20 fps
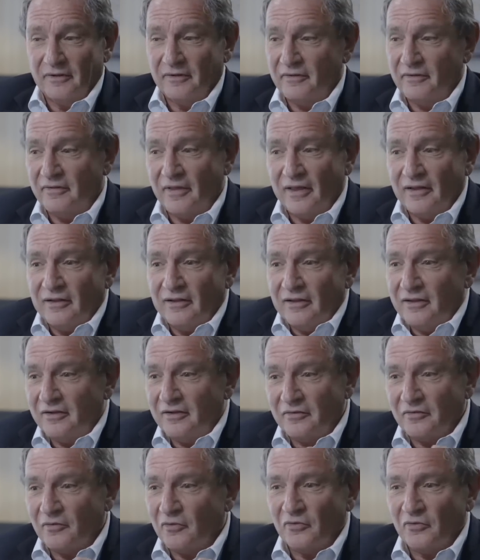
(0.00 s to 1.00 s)
that
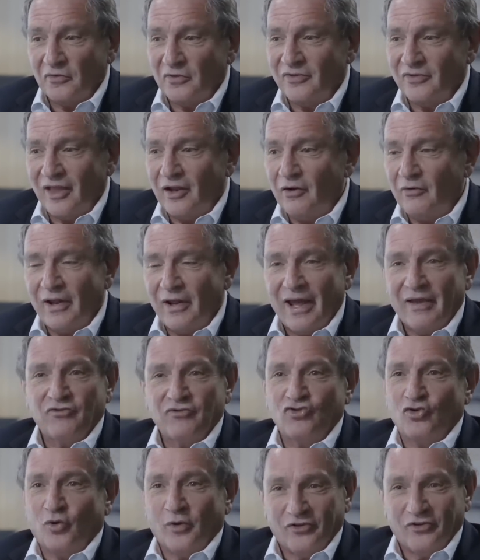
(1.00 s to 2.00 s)
they don't
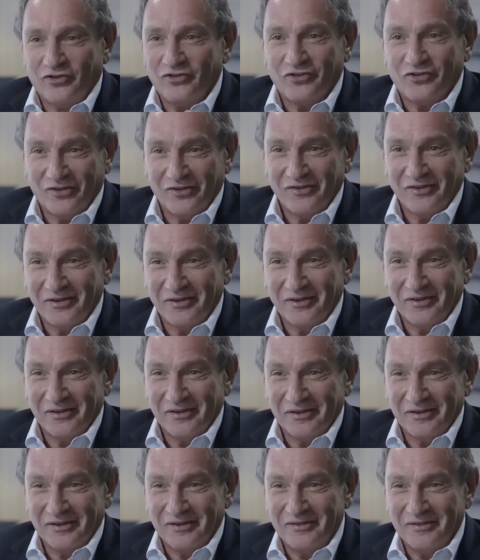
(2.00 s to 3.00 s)
have choices.
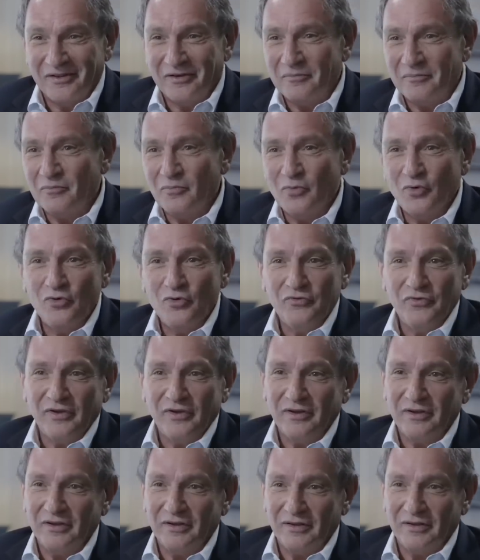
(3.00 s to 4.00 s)
They're
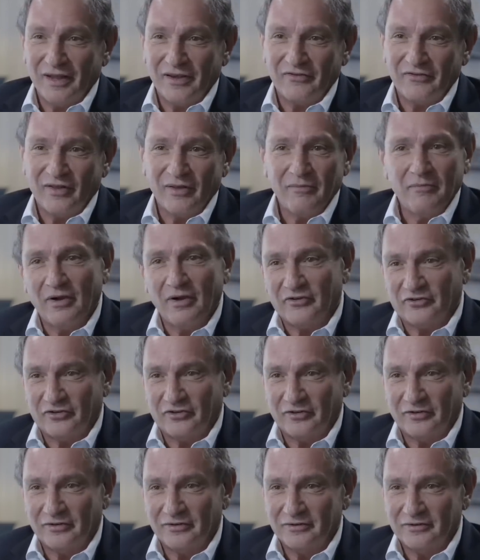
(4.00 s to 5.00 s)
moving as they
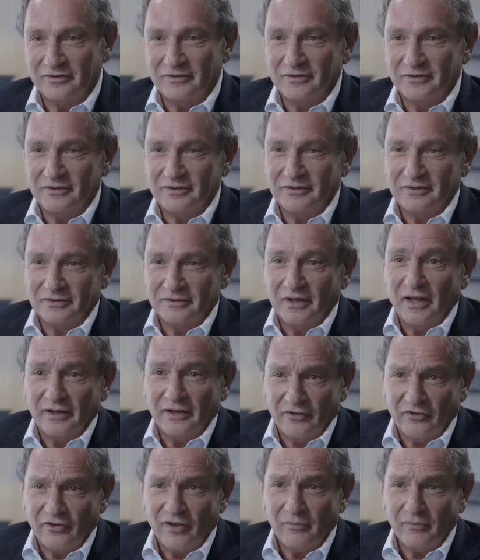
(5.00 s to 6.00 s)
must.
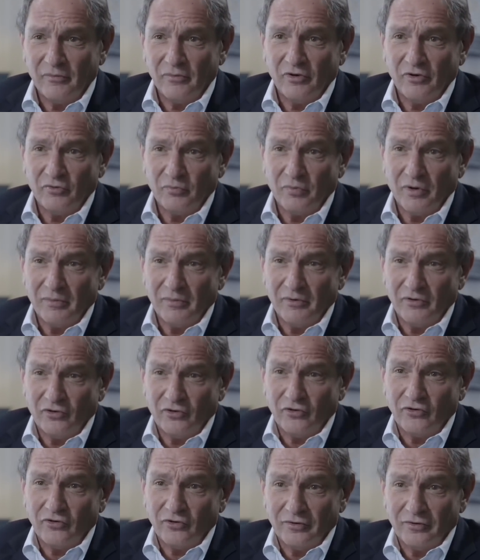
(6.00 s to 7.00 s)
And the same with British prime
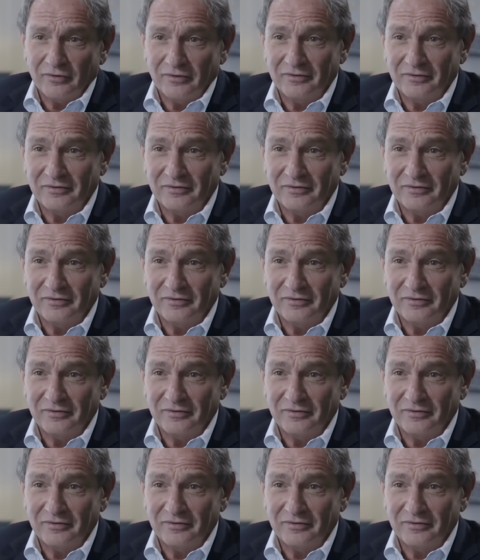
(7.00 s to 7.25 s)
ministers.